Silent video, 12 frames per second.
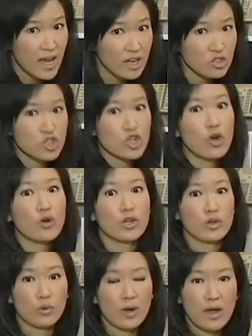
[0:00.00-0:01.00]
and this
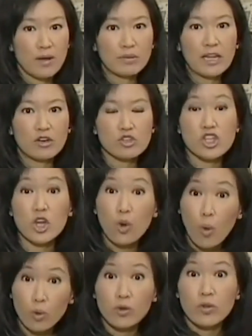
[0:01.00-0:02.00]
resulted in
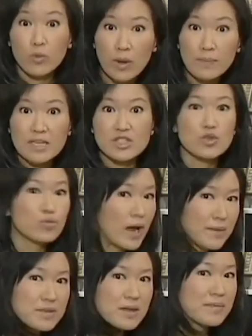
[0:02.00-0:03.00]
Amazon eventually
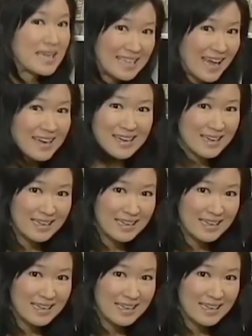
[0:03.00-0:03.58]
banning the game.